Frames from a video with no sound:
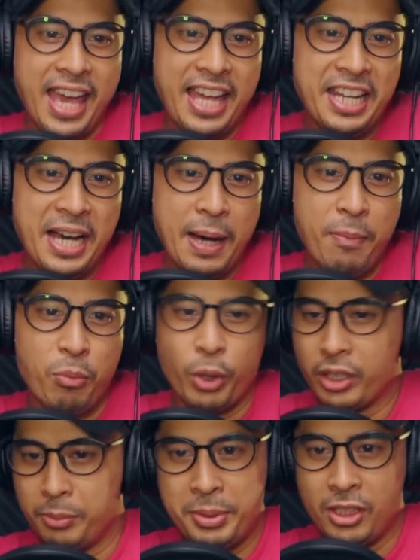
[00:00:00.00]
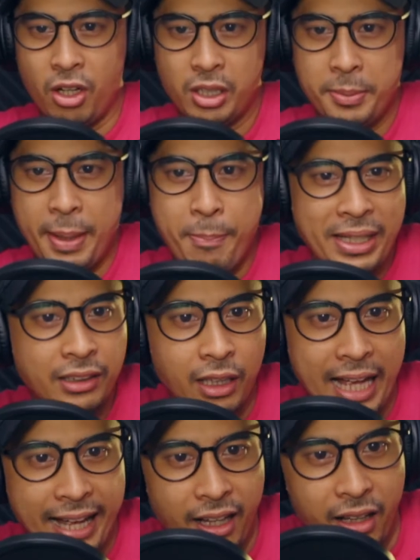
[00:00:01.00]
And we're going to be talking about mental
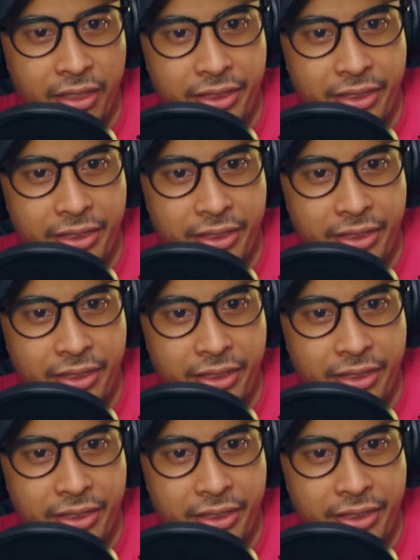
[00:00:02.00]
health.